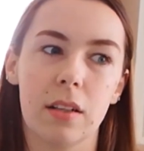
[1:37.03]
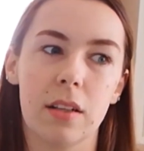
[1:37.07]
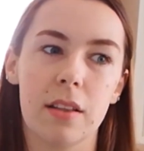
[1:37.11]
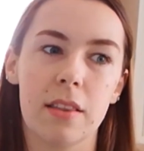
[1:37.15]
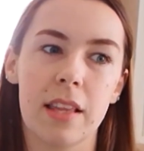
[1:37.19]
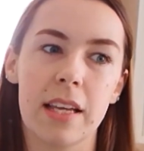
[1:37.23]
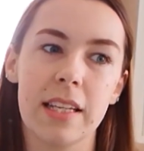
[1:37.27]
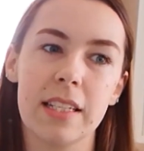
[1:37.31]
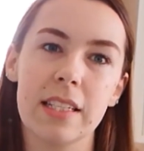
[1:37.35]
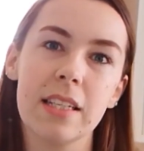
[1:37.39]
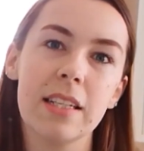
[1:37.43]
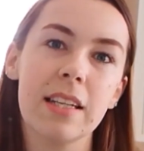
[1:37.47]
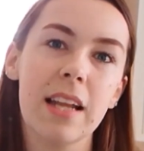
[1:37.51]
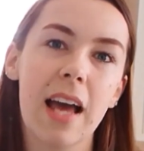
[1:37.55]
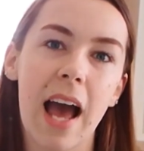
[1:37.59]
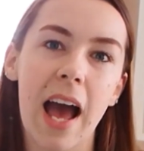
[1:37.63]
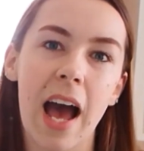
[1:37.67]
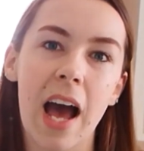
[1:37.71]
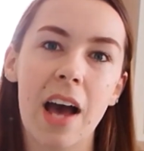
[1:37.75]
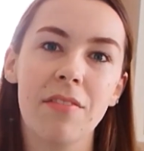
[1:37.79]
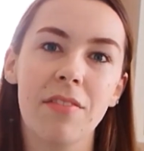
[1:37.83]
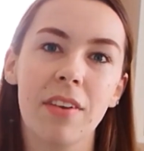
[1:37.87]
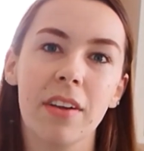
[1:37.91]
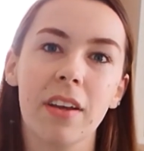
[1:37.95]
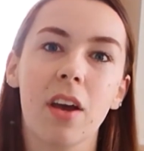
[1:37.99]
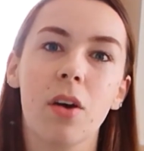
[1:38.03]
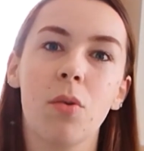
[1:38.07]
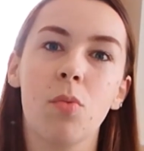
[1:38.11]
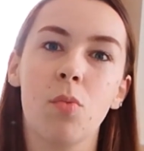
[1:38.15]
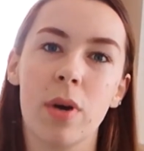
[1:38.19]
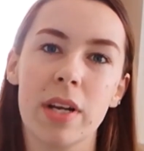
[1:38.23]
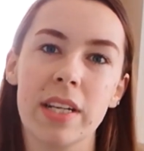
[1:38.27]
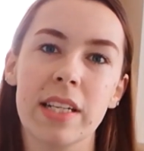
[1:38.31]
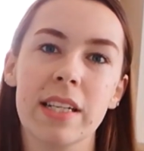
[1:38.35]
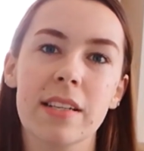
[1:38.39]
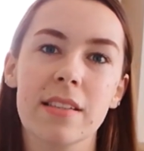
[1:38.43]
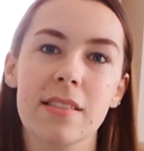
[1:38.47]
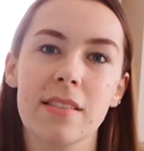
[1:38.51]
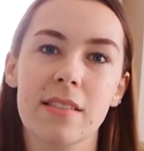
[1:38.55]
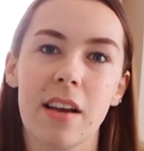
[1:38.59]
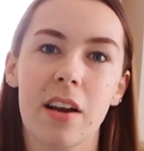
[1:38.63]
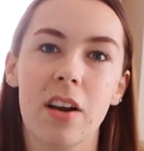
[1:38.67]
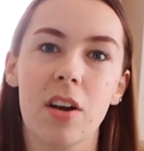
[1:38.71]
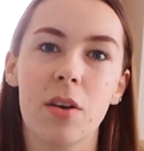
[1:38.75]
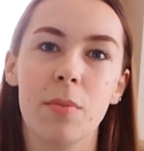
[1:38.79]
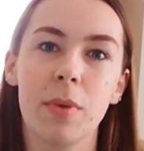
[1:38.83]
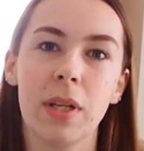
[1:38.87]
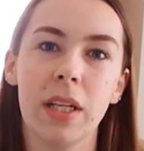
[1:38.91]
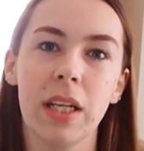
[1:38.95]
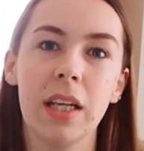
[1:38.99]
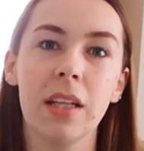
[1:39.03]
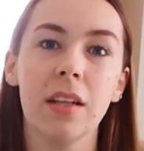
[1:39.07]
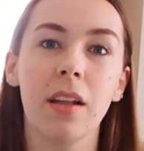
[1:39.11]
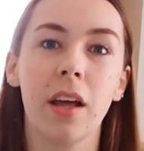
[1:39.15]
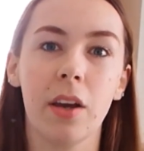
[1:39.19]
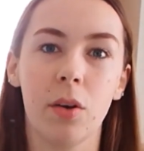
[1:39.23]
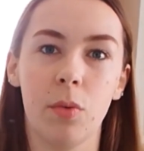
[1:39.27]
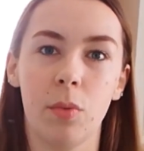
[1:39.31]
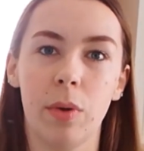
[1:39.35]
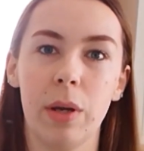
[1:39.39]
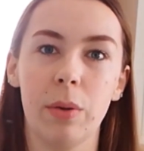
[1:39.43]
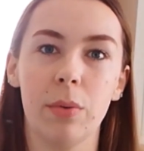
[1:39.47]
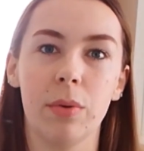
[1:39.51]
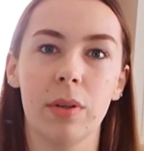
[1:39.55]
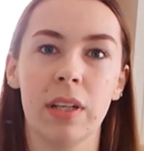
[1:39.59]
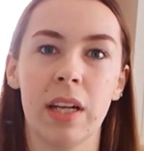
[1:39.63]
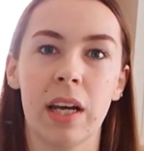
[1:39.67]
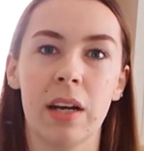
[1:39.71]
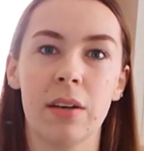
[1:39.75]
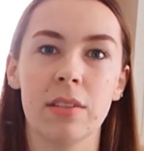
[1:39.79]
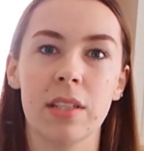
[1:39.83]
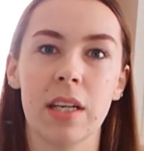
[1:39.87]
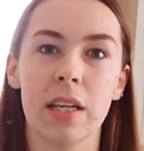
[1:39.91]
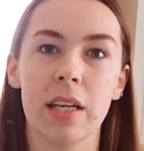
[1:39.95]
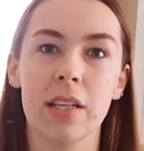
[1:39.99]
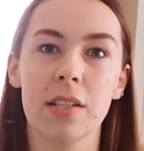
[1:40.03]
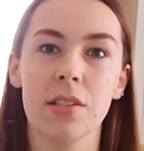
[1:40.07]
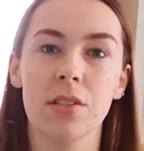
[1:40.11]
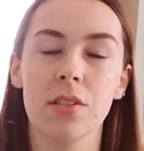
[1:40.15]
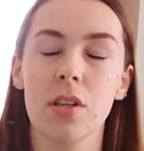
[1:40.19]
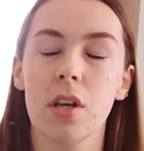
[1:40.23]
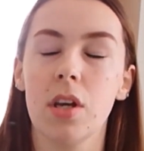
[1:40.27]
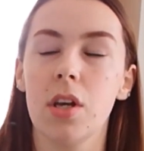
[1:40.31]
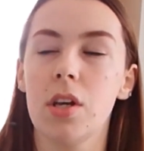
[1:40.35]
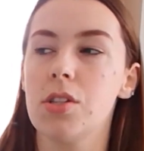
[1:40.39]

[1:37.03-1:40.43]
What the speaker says: They didn't have like a wedding ceremony like we would nowadays.